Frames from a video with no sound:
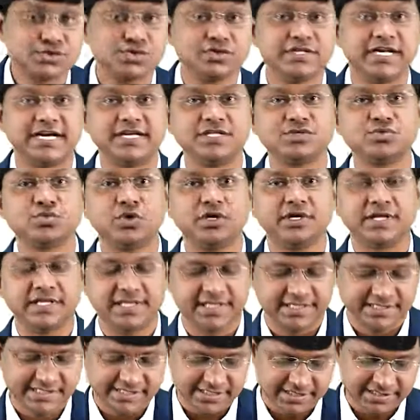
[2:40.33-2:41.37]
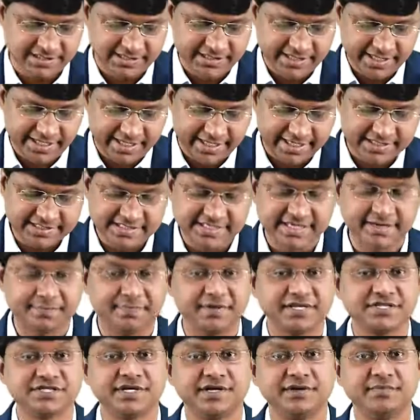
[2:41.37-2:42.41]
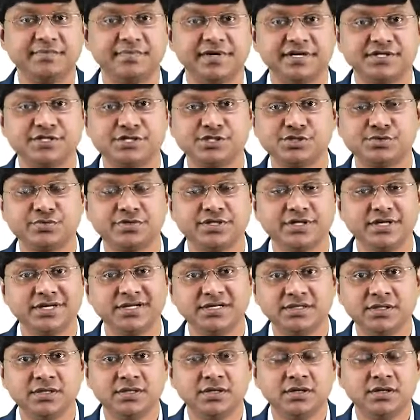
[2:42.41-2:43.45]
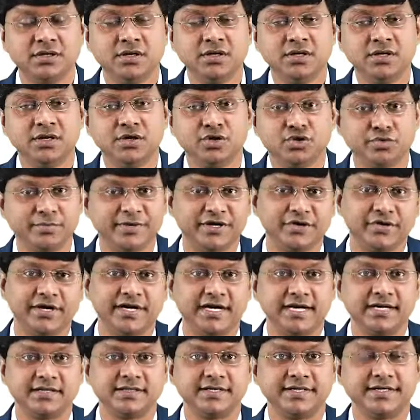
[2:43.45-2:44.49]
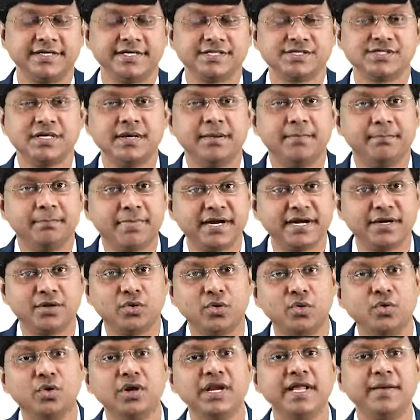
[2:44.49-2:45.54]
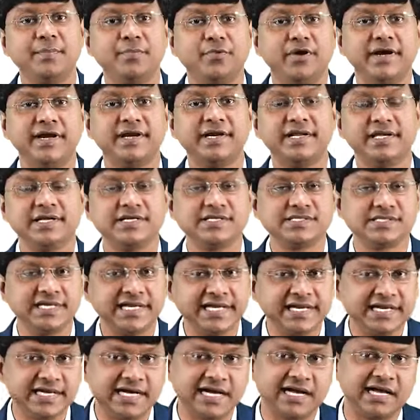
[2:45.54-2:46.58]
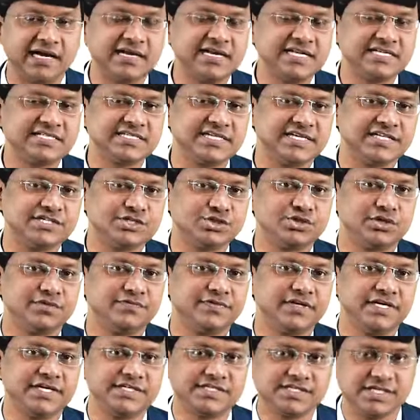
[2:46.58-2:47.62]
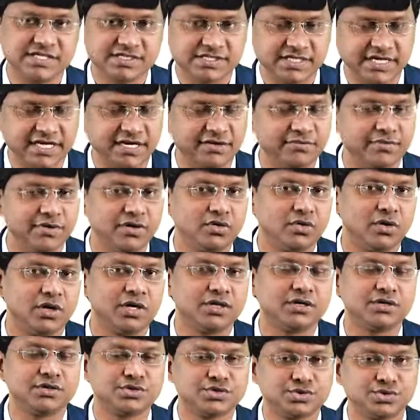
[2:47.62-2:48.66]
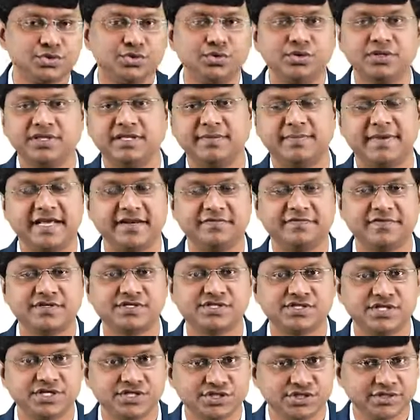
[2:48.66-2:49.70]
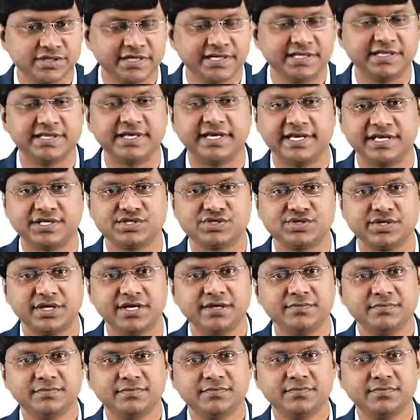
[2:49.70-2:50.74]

So that is what is the x-ray picture in patients with the rheumatoid arthritis. But only point is in early stages of the disease it will not show the manifestation in the x-ray.